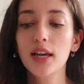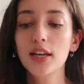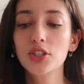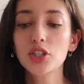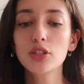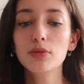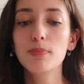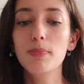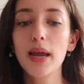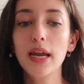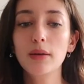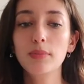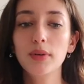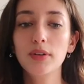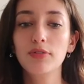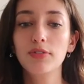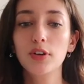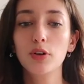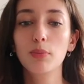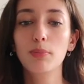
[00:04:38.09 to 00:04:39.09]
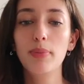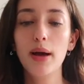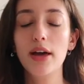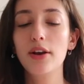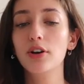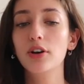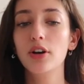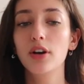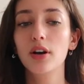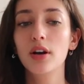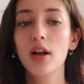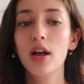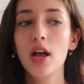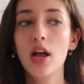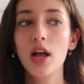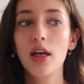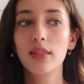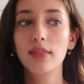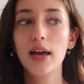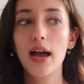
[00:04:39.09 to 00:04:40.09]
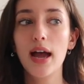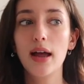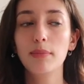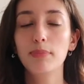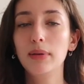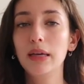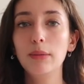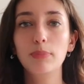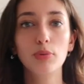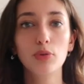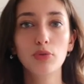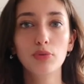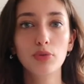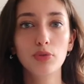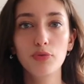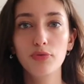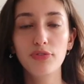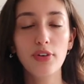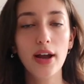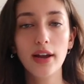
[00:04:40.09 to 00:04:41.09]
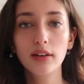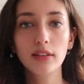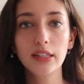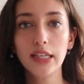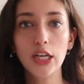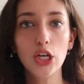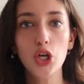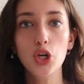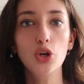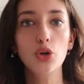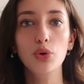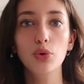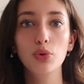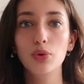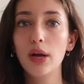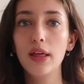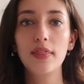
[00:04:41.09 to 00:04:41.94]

It just made me feel better that people finally knew,